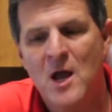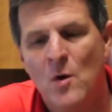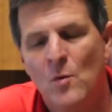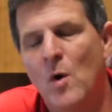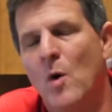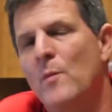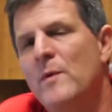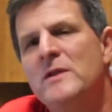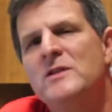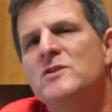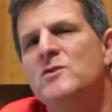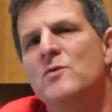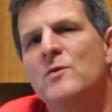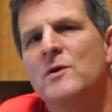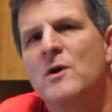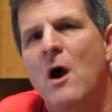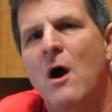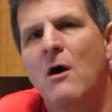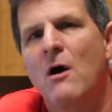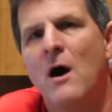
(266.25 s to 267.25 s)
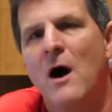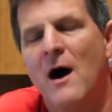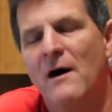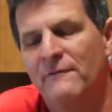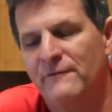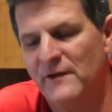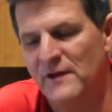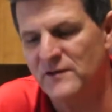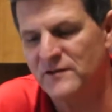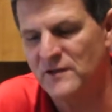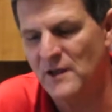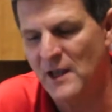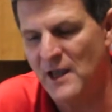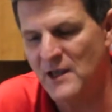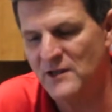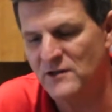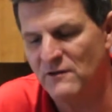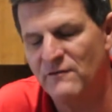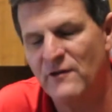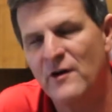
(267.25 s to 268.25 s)
What we do in our office
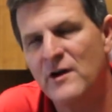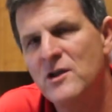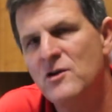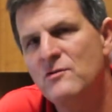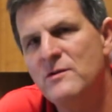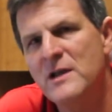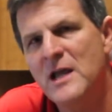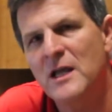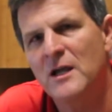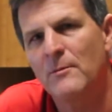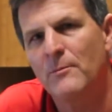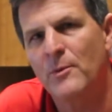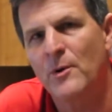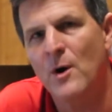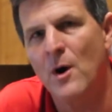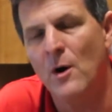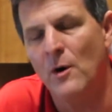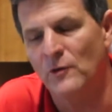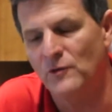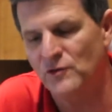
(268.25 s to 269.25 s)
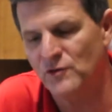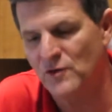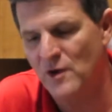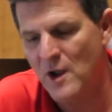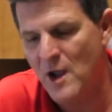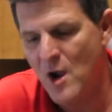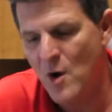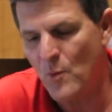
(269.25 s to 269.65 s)
is a very unique approach.